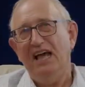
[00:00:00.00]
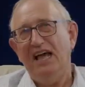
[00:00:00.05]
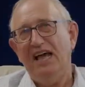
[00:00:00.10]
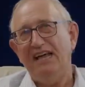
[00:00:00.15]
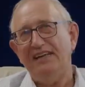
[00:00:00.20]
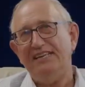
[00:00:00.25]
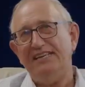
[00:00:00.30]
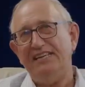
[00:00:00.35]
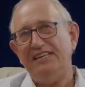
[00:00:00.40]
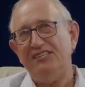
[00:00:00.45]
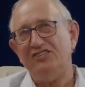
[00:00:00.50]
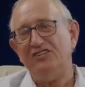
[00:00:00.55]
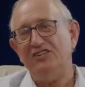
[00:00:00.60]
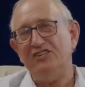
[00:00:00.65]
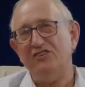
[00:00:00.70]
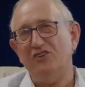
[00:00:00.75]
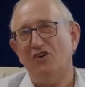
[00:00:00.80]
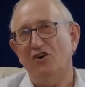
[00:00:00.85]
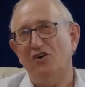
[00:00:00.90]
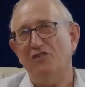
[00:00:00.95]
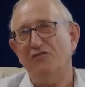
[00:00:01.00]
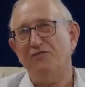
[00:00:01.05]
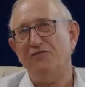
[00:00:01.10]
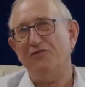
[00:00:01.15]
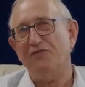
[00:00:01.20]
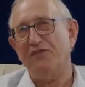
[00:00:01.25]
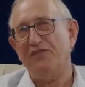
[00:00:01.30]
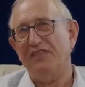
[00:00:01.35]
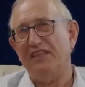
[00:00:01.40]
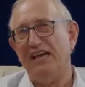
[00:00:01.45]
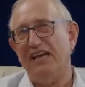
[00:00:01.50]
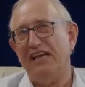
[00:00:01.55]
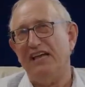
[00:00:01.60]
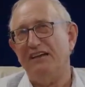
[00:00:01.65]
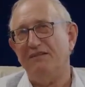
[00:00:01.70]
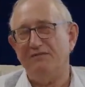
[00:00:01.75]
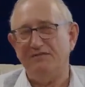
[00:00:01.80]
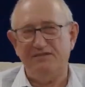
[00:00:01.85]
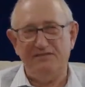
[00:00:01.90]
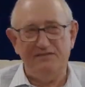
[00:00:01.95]
And Tischendorf
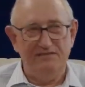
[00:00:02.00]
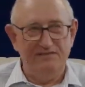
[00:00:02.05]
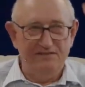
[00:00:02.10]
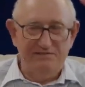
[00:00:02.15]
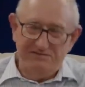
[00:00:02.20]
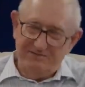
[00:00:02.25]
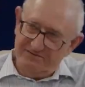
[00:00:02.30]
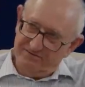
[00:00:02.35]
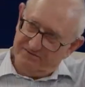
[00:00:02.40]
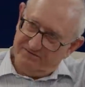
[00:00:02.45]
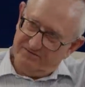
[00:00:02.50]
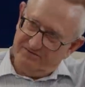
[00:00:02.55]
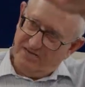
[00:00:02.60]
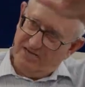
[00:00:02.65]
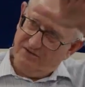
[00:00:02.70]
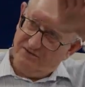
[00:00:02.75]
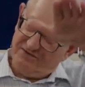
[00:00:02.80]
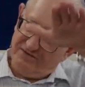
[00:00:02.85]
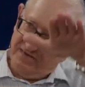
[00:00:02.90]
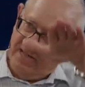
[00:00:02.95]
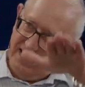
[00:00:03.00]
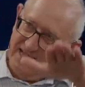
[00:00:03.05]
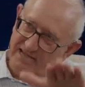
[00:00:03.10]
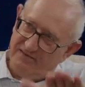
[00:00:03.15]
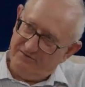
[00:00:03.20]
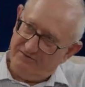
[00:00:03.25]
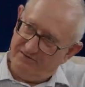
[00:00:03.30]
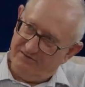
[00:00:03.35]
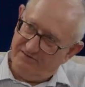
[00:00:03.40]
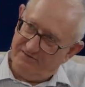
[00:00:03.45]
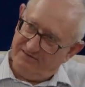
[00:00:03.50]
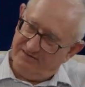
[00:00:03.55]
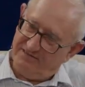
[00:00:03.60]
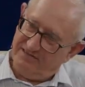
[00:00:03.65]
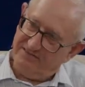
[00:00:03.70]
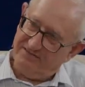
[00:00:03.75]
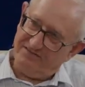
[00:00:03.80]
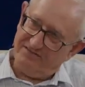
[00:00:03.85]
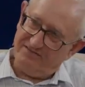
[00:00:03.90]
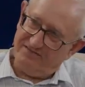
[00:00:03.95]
then wrote out
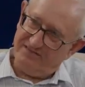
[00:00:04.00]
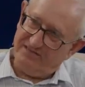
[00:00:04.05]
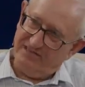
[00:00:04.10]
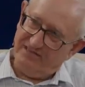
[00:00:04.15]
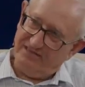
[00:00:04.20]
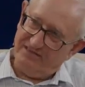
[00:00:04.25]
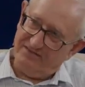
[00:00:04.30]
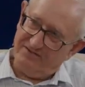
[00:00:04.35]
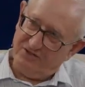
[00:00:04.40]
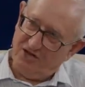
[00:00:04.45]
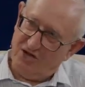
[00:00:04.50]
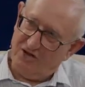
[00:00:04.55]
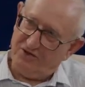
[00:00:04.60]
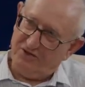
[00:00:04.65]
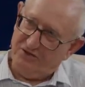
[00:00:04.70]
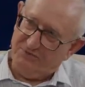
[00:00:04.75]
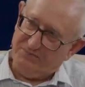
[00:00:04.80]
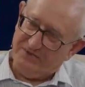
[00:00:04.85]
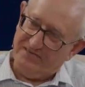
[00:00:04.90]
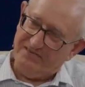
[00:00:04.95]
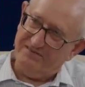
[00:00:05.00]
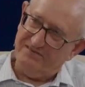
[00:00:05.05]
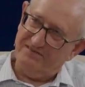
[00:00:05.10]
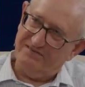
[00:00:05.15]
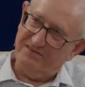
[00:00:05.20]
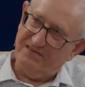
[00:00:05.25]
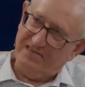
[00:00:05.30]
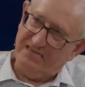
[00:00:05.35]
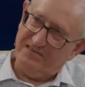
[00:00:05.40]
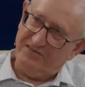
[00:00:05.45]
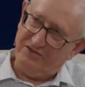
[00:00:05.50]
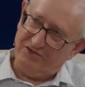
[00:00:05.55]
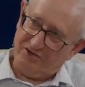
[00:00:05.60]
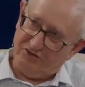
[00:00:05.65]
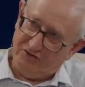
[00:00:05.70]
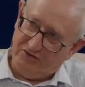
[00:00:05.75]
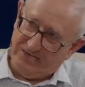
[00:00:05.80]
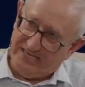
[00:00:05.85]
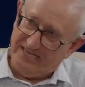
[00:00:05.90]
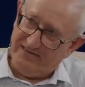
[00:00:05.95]
this uh, document in the
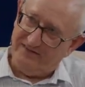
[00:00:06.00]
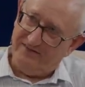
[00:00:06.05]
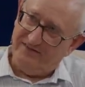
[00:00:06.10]
Greek.